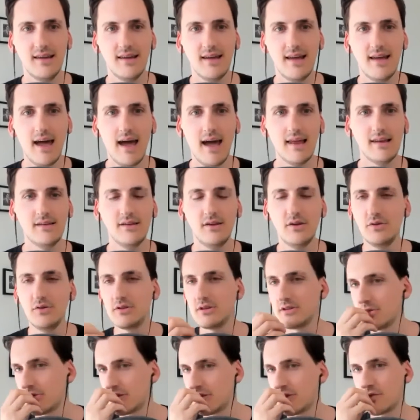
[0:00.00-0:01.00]
and you
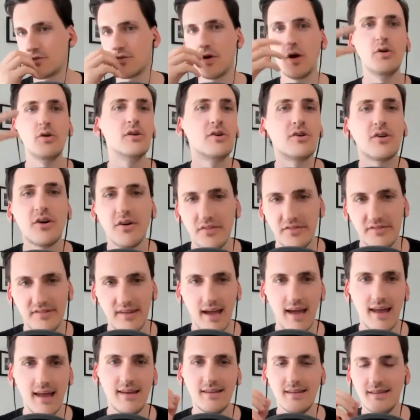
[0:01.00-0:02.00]
just throw your
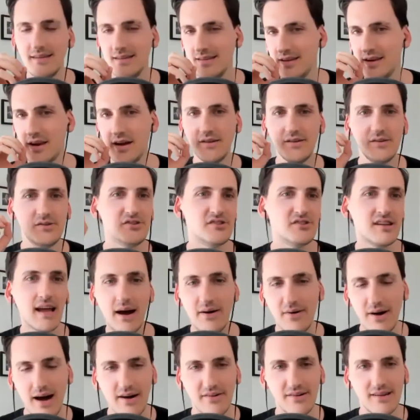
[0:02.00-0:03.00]
content, you know, you
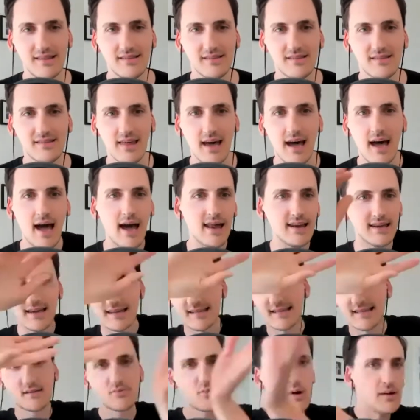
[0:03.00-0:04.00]
shout out into that and it
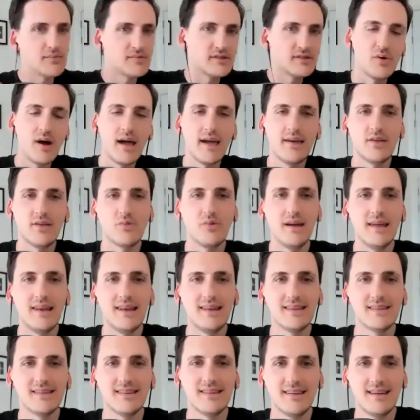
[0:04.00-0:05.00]
gets swept away in the
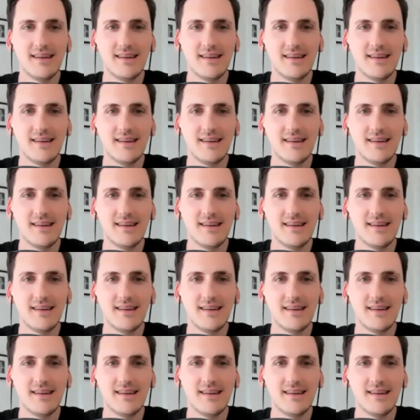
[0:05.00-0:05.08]
wind,